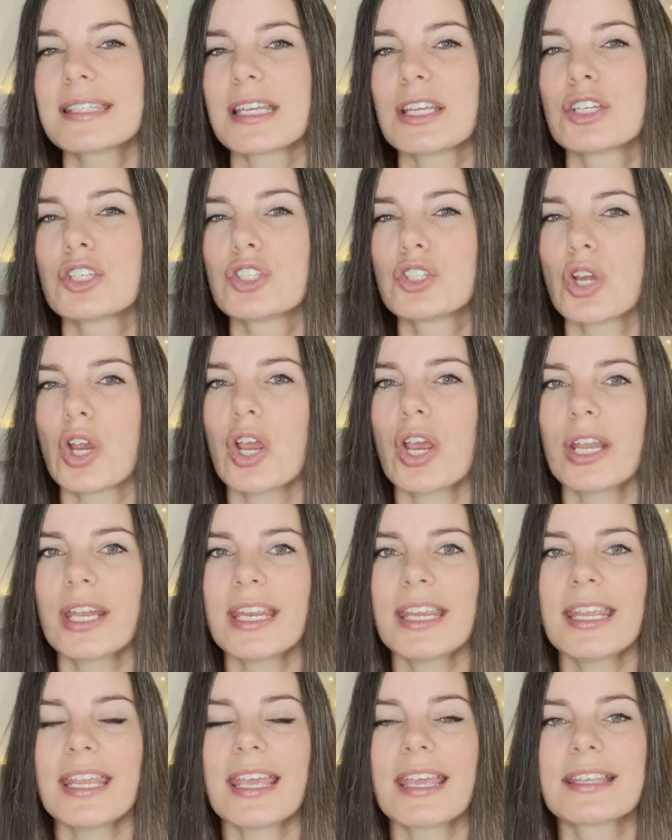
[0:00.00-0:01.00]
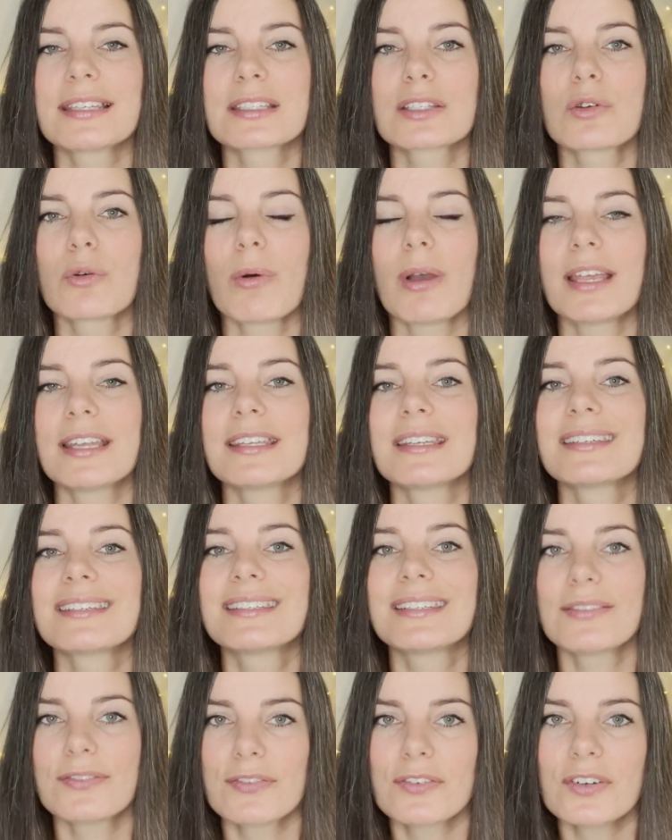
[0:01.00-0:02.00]
and journey is quite
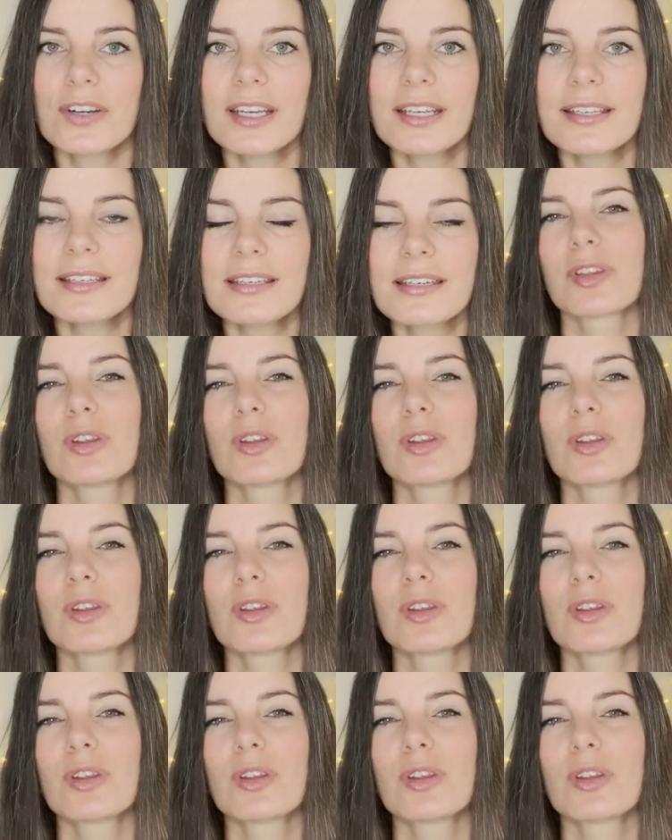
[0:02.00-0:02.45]
different.